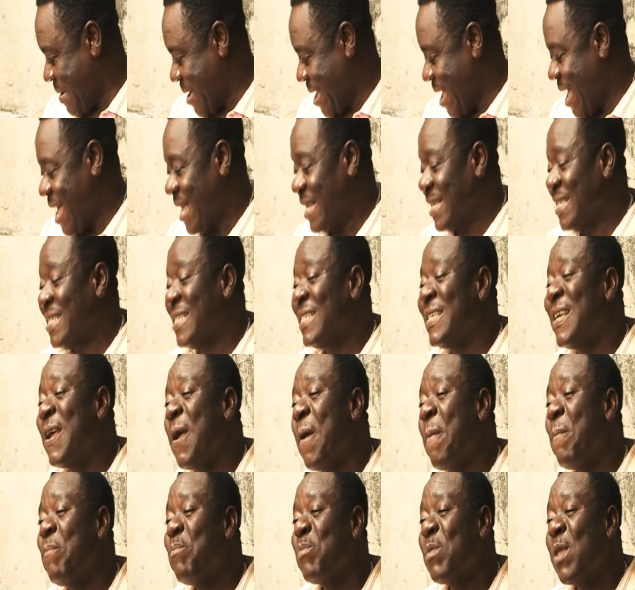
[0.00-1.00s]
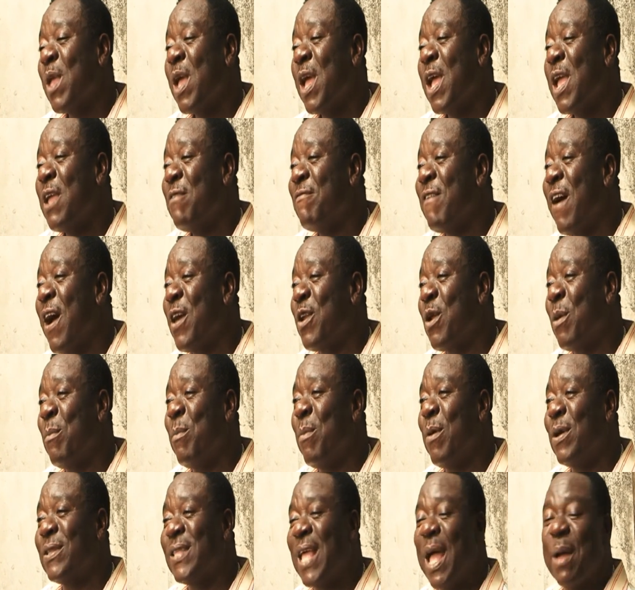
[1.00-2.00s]
Oh, yes. If I
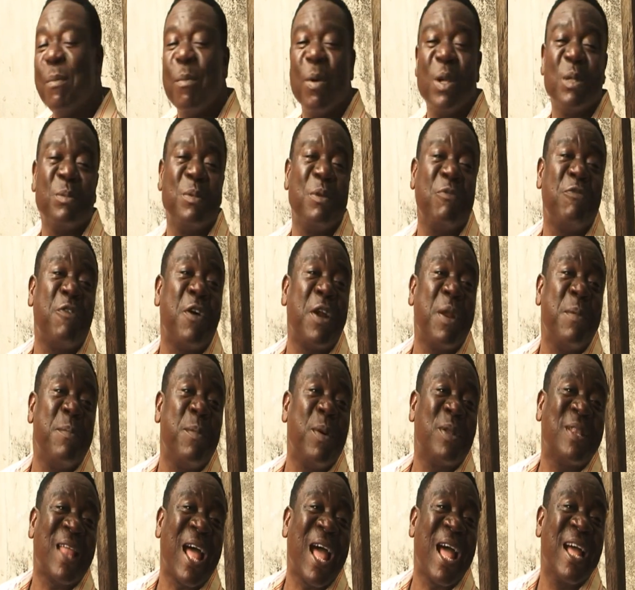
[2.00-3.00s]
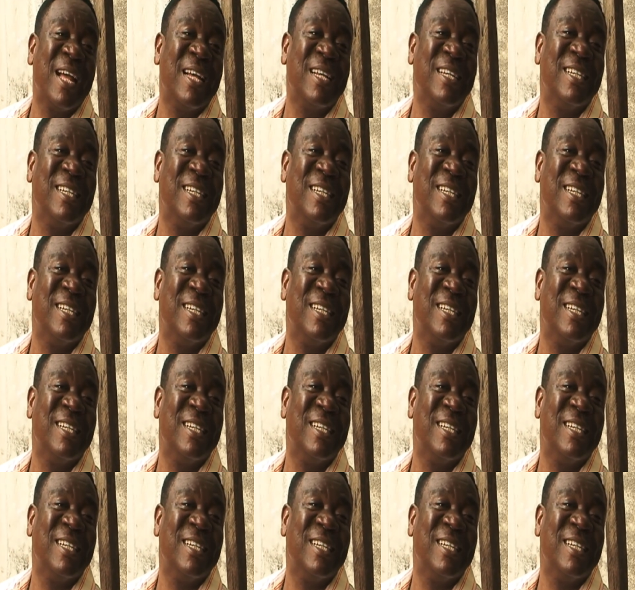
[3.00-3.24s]
rub butter, it must be foreign butter.